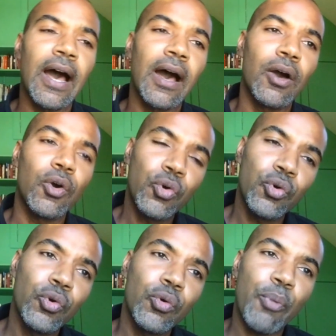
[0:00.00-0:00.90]
uh,
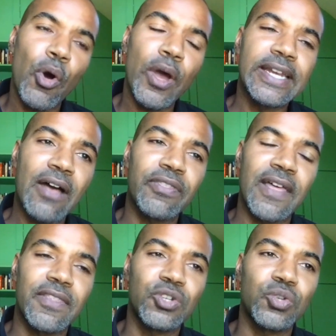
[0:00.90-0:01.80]
who point
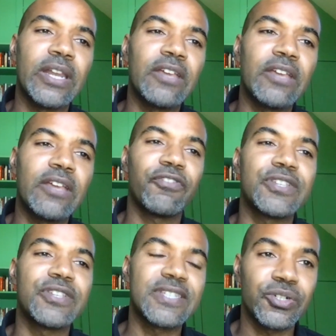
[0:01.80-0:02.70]
out that the 21st
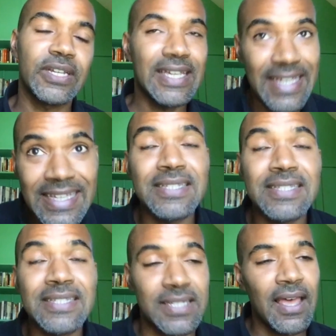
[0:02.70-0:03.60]
century
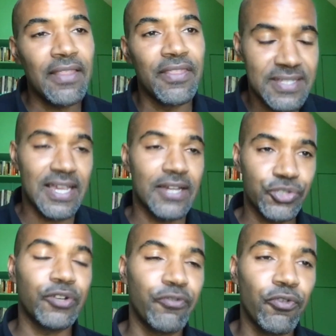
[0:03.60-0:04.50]
is the
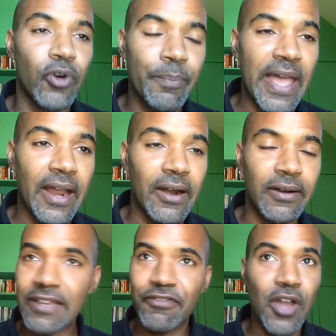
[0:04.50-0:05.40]
century for
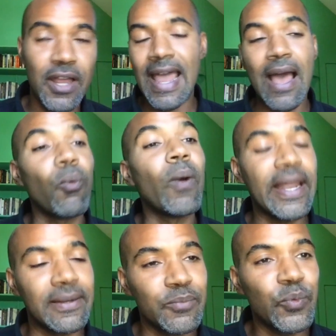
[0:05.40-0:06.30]
repair. If not now,
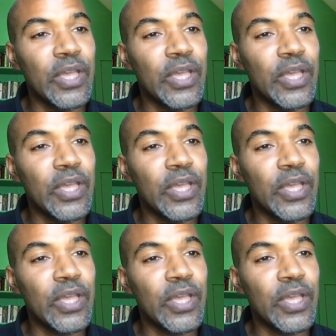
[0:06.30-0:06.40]
when?